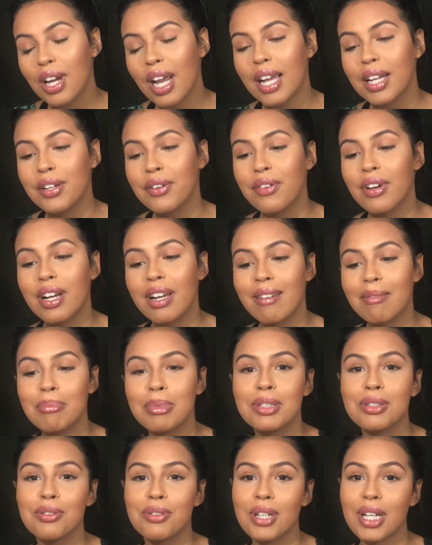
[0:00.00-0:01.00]
I know I have
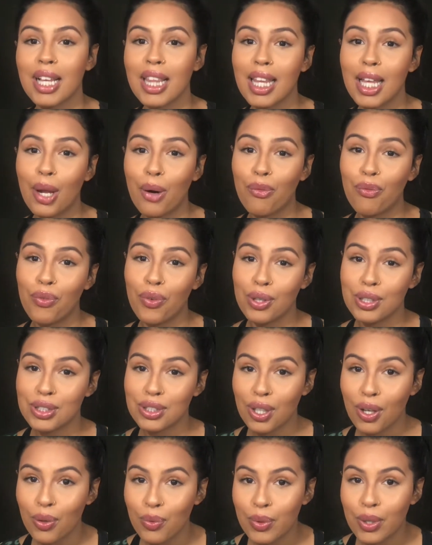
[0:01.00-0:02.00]
been doing a lot of
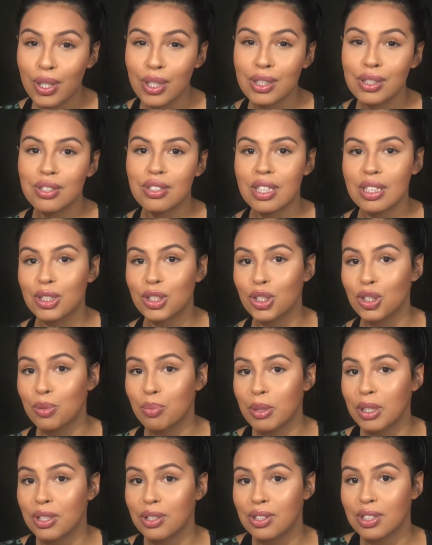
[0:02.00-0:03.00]
voiceovers. That's just
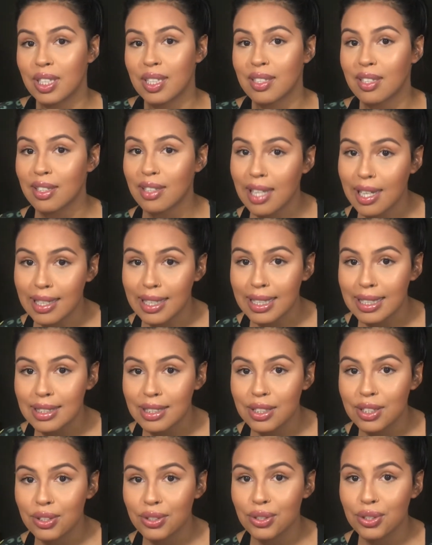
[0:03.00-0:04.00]
because they're a lot
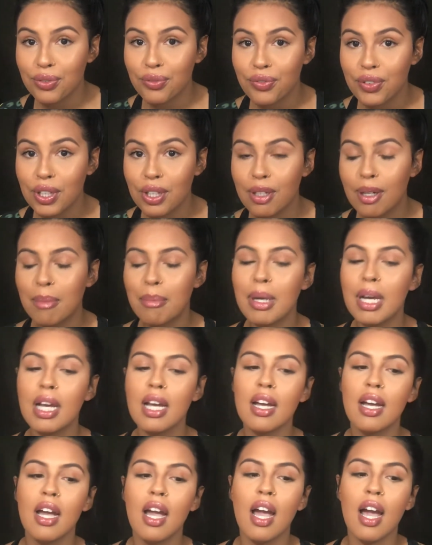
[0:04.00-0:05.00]
easier to film.
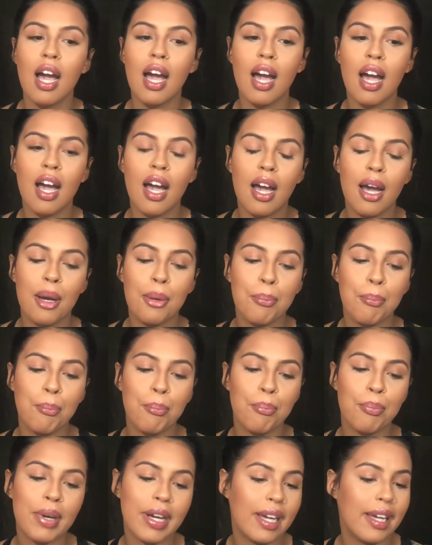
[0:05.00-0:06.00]

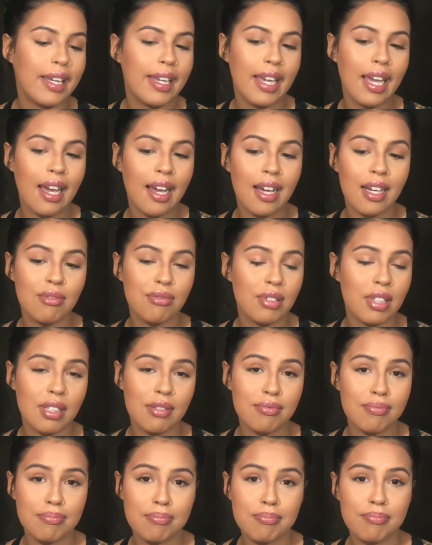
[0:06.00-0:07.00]
But yeah,
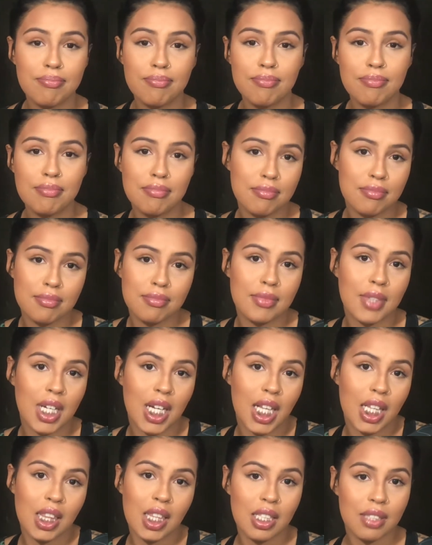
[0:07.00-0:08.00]

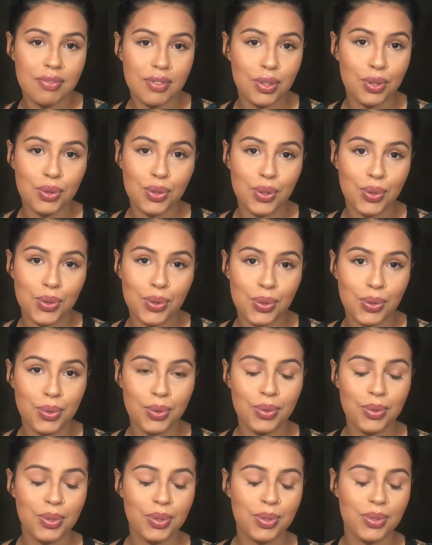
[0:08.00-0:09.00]
I love to do
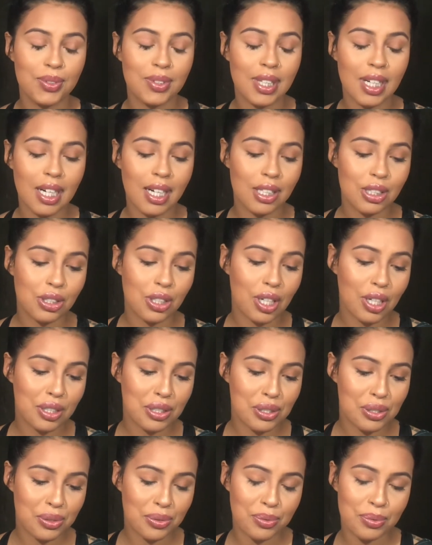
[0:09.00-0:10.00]
talk
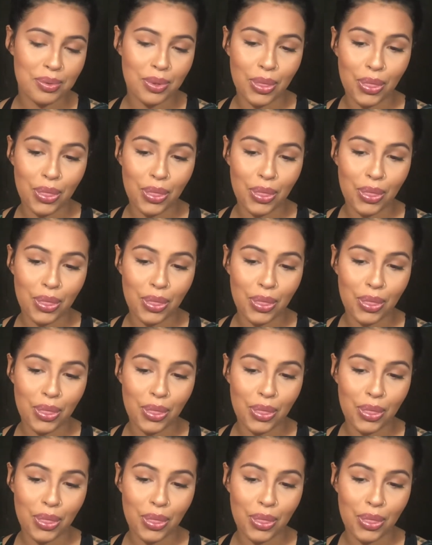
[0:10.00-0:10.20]
through.